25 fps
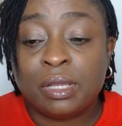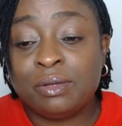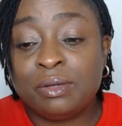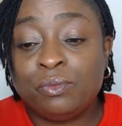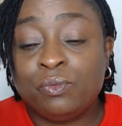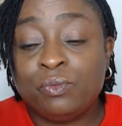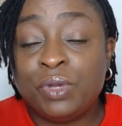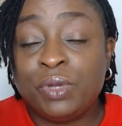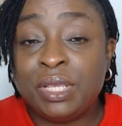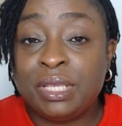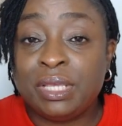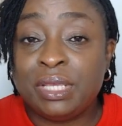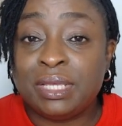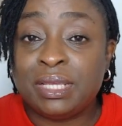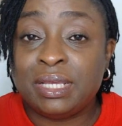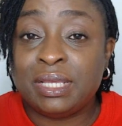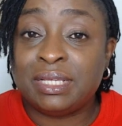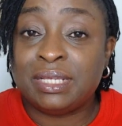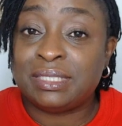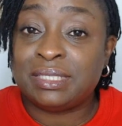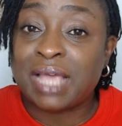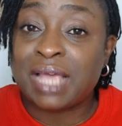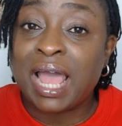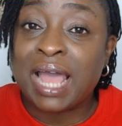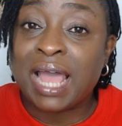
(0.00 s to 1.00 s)
We
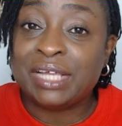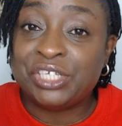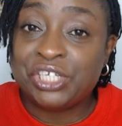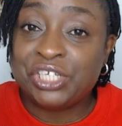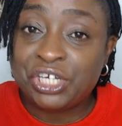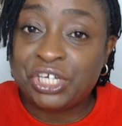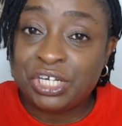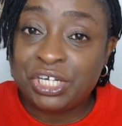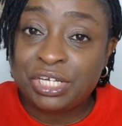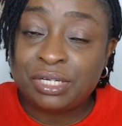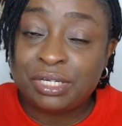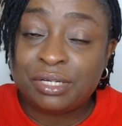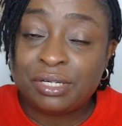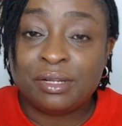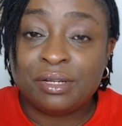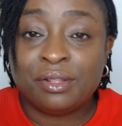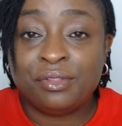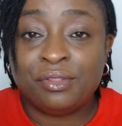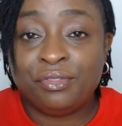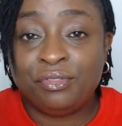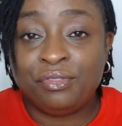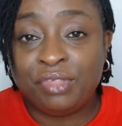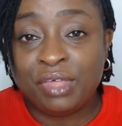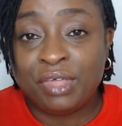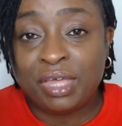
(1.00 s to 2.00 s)
is anyi.
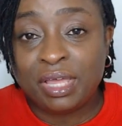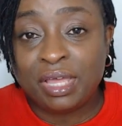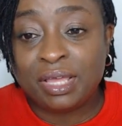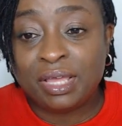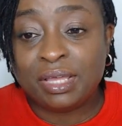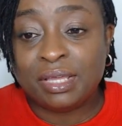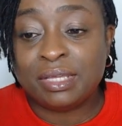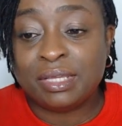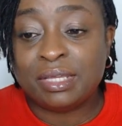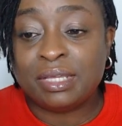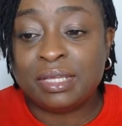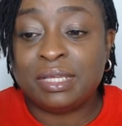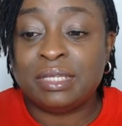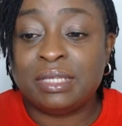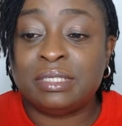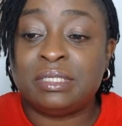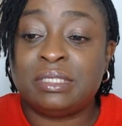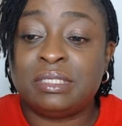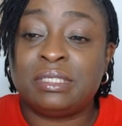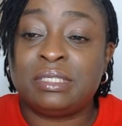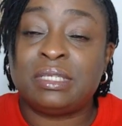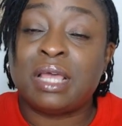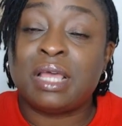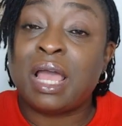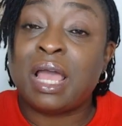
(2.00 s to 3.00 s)
They
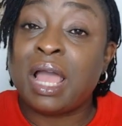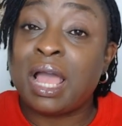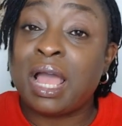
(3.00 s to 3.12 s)
is